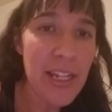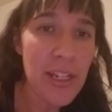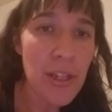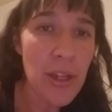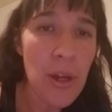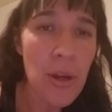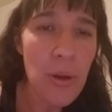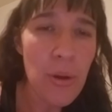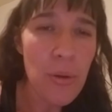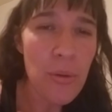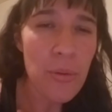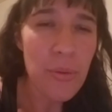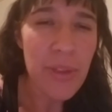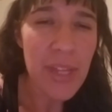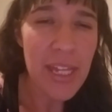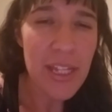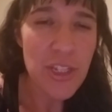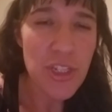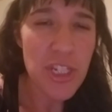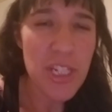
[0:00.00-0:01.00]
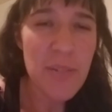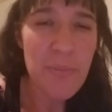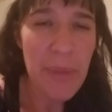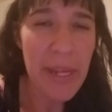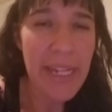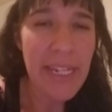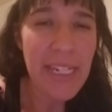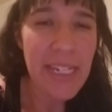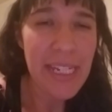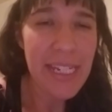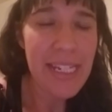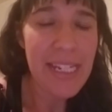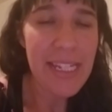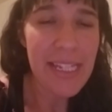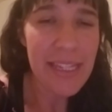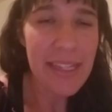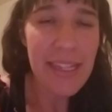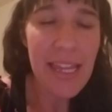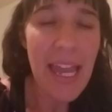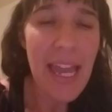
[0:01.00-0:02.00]
know that just by
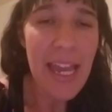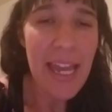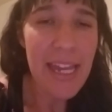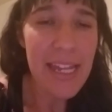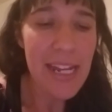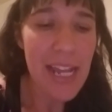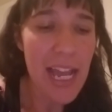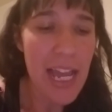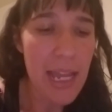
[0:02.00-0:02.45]
eating that,